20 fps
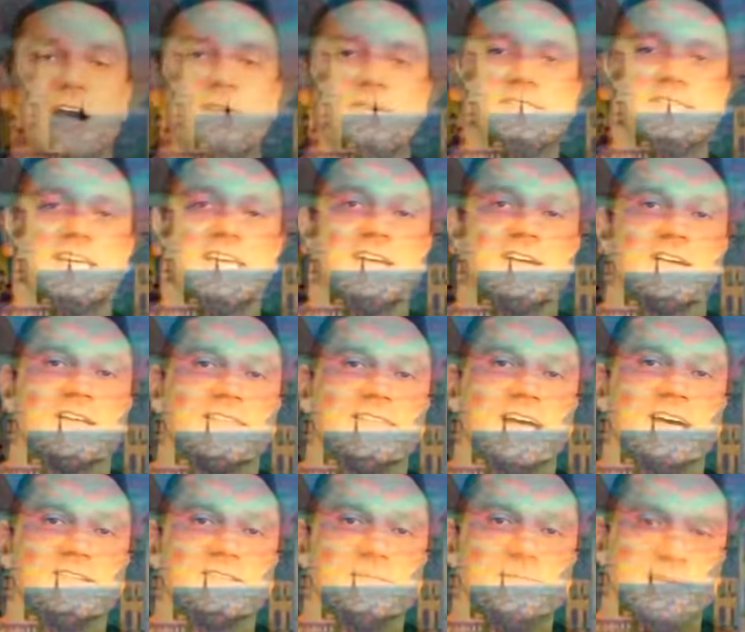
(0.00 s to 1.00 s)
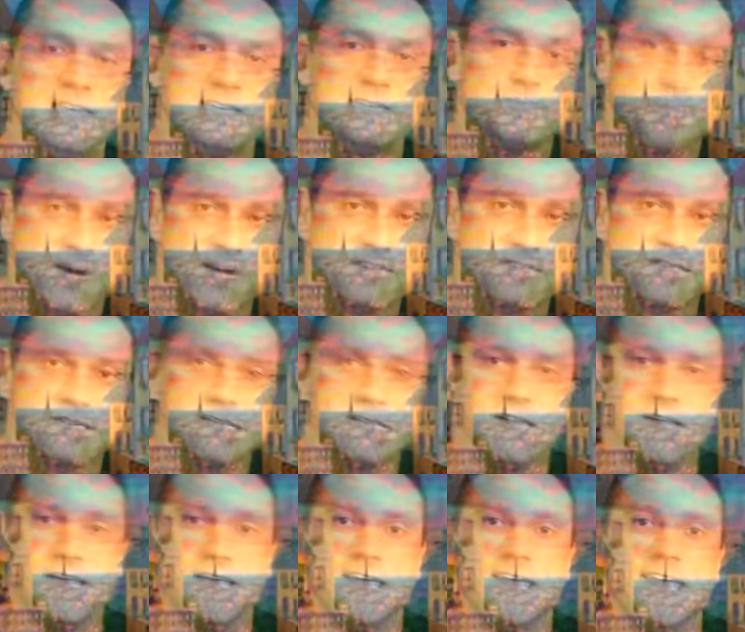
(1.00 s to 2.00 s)
I always say you're a thousand piece
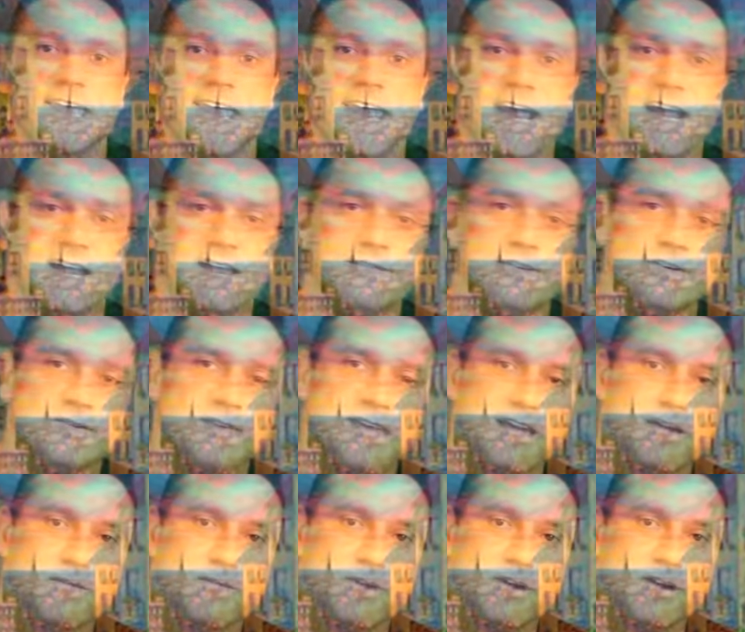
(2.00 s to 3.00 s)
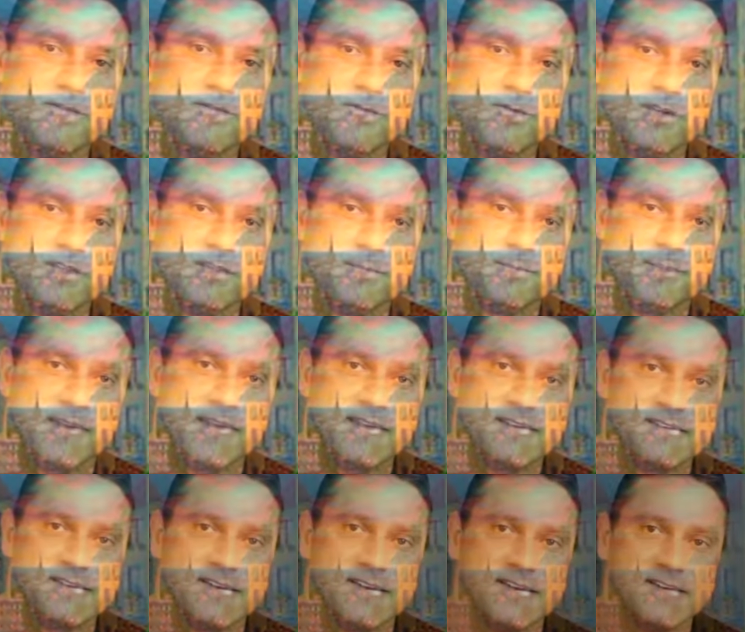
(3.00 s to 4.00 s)
puzzle, and if you get rid of one of the
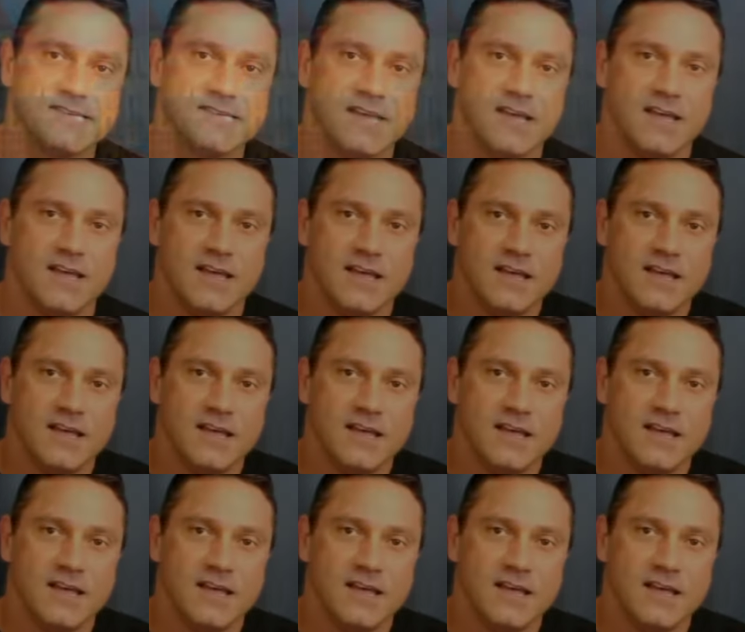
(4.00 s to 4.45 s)
pieces,